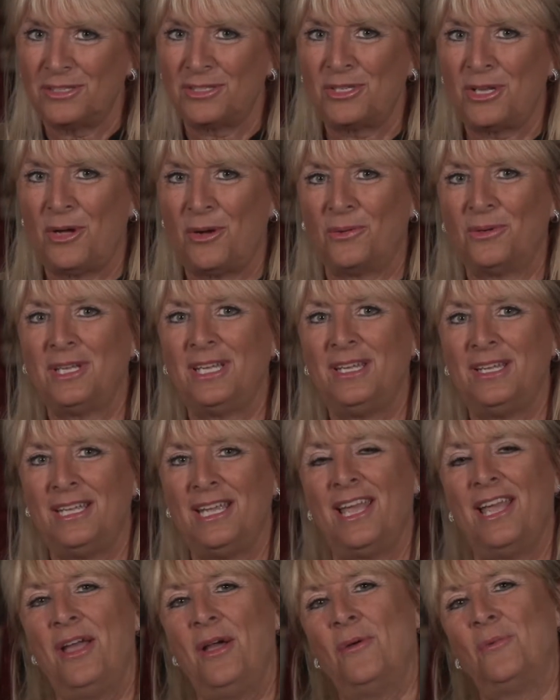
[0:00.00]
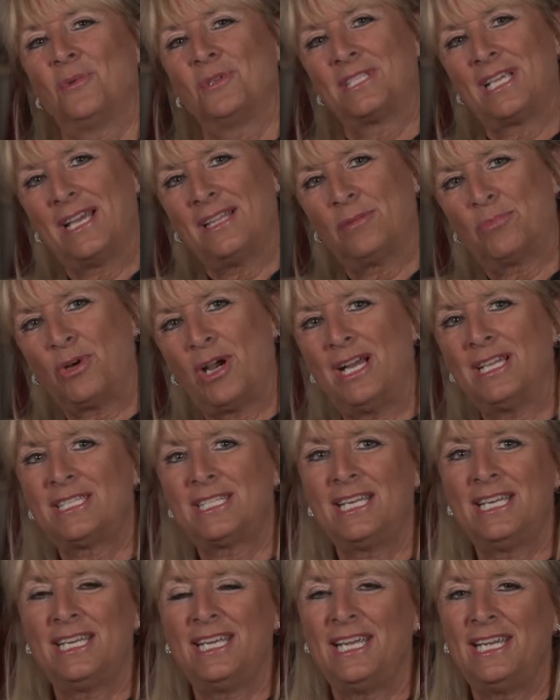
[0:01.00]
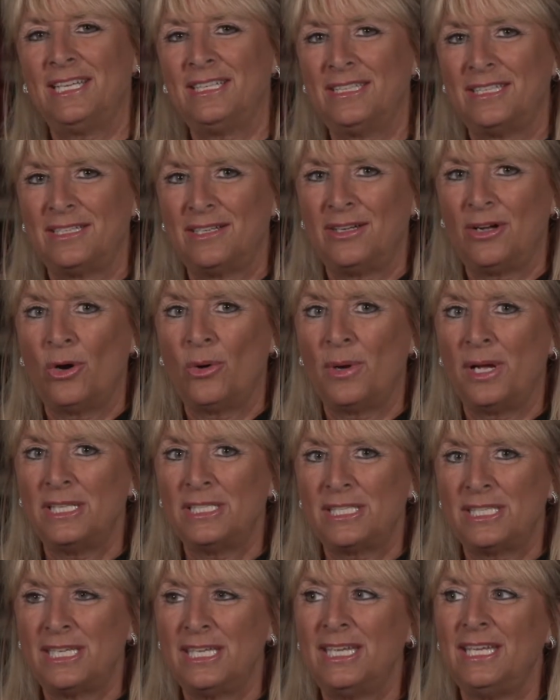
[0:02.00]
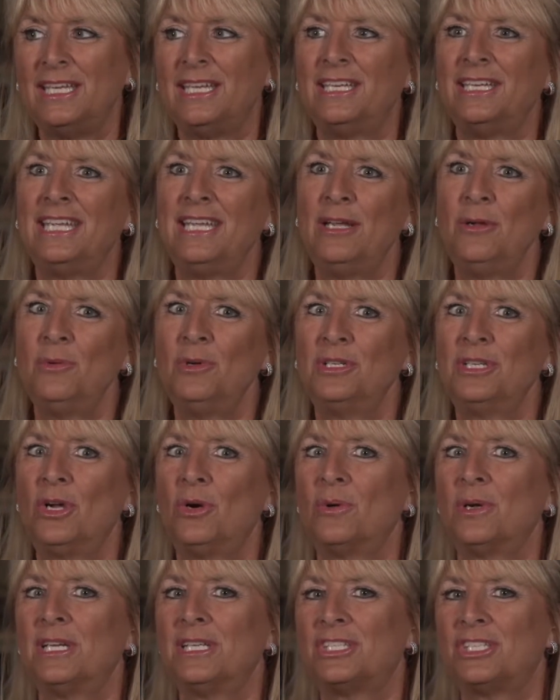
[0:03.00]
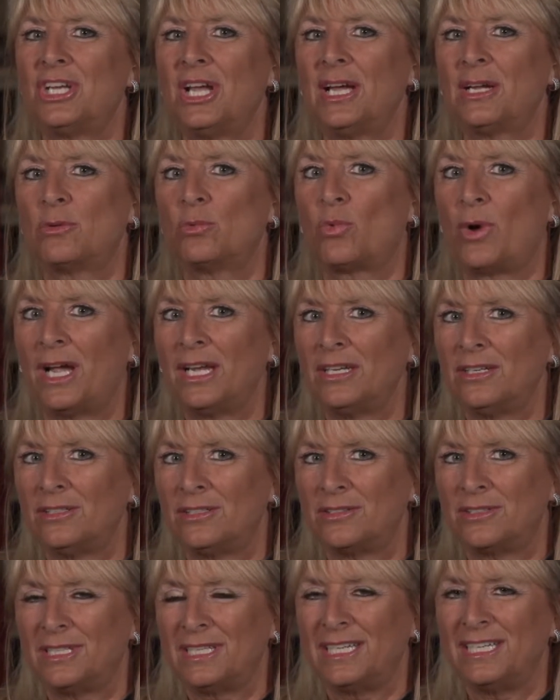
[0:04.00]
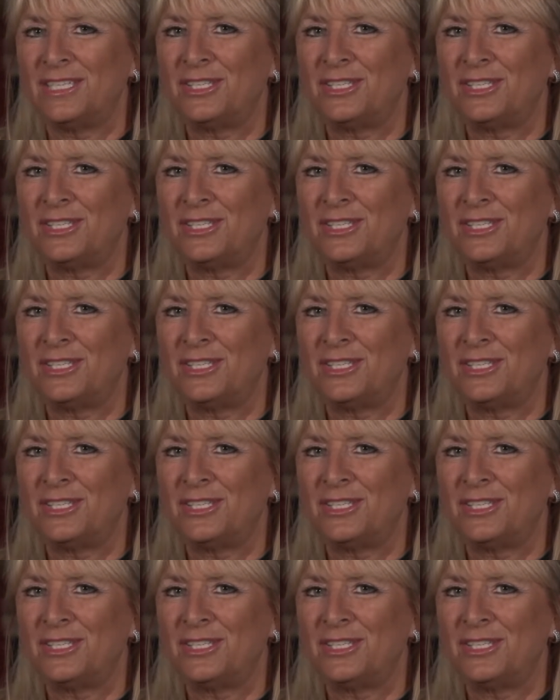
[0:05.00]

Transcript: So he was on the prostate and the ONC, and he would go get checked regularly.